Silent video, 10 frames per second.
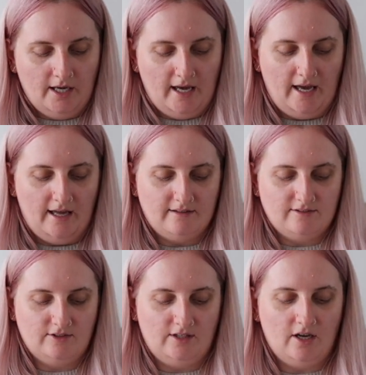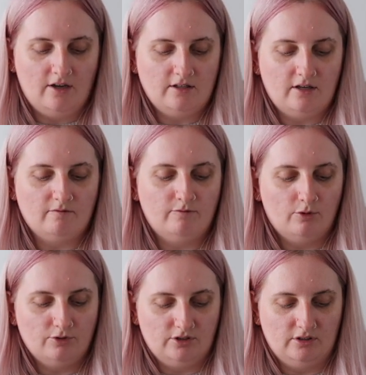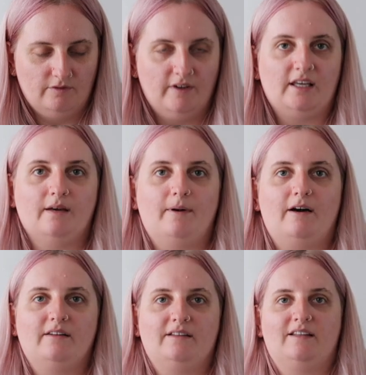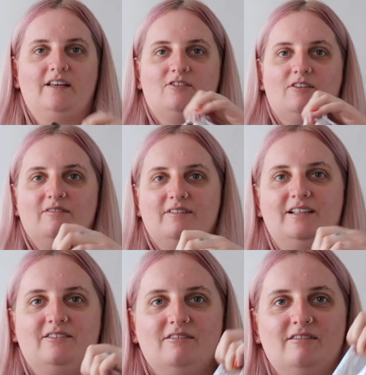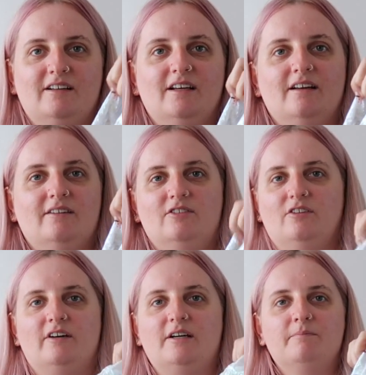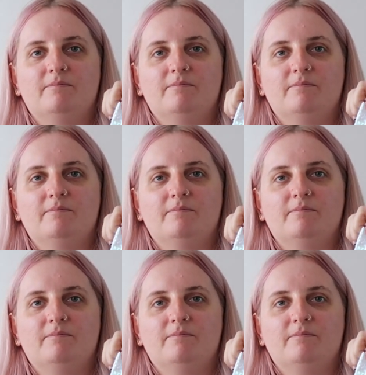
and the only unfortunate thing about this, it's got a really cool, sorry,